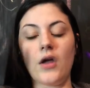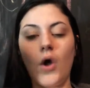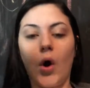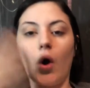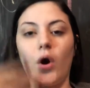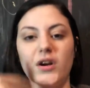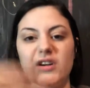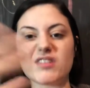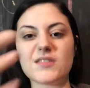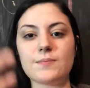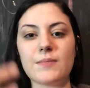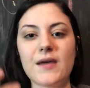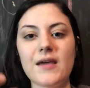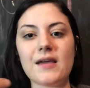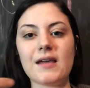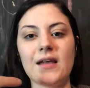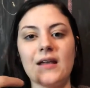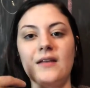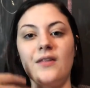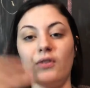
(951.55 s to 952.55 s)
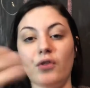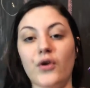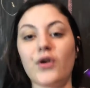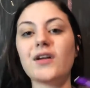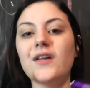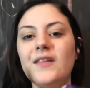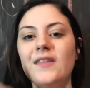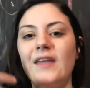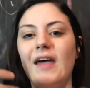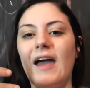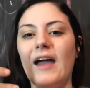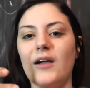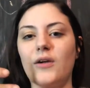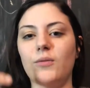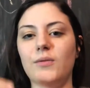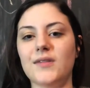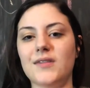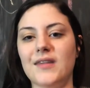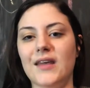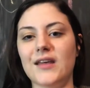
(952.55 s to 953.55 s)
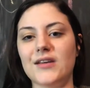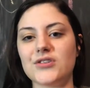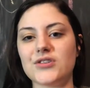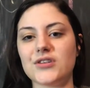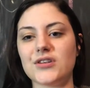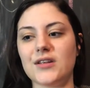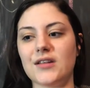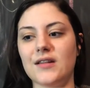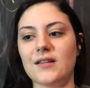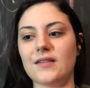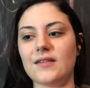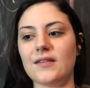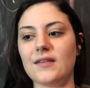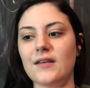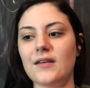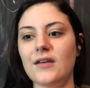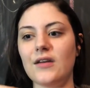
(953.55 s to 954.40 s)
are speaking and learning the acquisitions